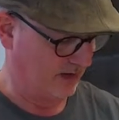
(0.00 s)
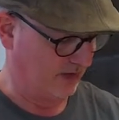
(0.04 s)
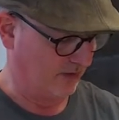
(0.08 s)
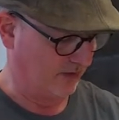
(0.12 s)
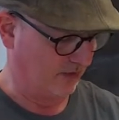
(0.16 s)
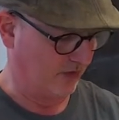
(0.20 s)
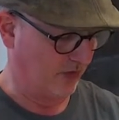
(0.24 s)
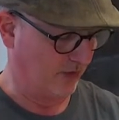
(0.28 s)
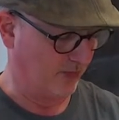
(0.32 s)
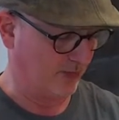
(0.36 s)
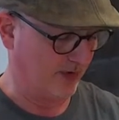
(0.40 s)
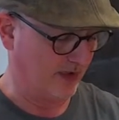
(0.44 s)

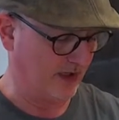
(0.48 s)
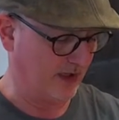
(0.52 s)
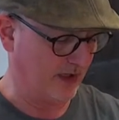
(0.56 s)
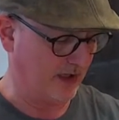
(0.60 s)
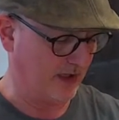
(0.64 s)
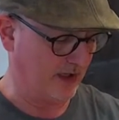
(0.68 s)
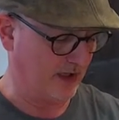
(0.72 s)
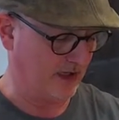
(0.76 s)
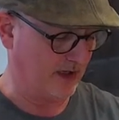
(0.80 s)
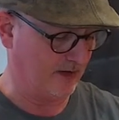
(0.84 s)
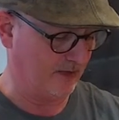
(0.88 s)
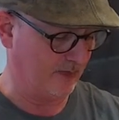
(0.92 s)
drop it in
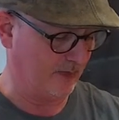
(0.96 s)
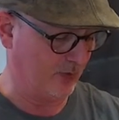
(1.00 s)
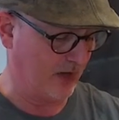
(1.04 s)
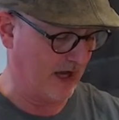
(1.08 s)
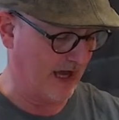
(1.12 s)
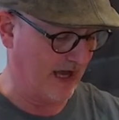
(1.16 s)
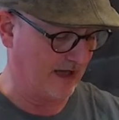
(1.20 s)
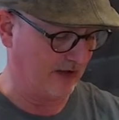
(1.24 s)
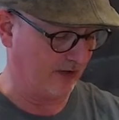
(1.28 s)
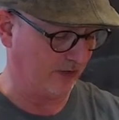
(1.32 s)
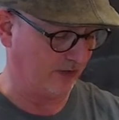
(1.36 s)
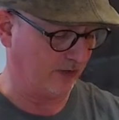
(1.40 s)
here, but
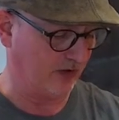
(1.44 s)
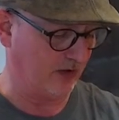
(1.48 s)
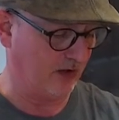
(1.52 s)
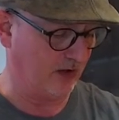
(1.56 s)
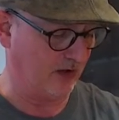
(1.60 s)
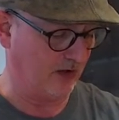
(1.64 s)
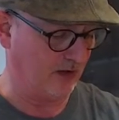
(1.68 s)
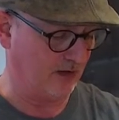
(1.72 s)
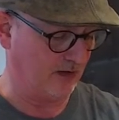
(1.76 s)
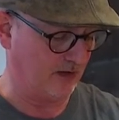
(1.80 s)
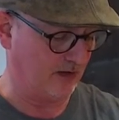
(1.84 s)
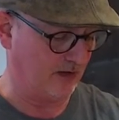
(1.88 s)

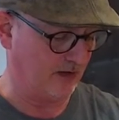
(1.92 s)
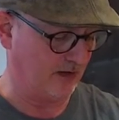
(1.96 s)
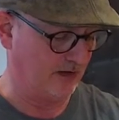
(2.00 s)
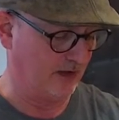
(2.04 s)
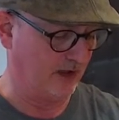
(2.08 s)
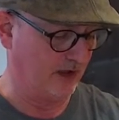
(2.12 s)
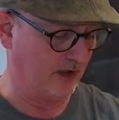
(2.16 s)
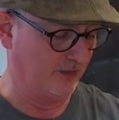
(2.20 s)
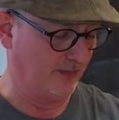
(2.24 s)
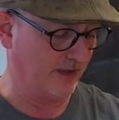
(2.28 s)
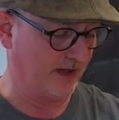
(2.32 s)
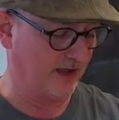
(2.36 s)
actually a
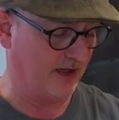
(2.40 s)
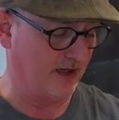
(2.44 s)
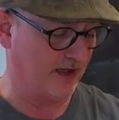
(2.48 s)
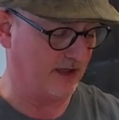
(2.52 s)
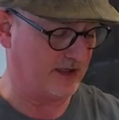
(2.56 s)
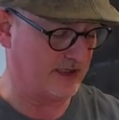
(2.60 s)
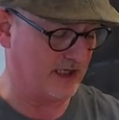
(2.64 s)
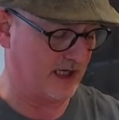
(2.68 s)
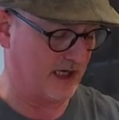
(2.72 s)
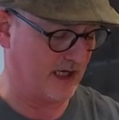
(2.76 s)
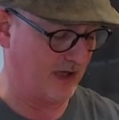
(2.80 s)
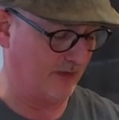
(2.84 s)
little bit at a
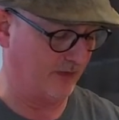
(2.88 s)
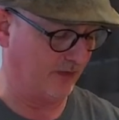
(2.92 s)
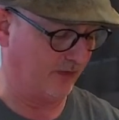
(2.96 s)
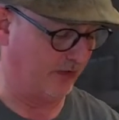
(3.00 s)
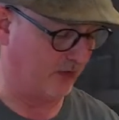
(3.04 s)
time.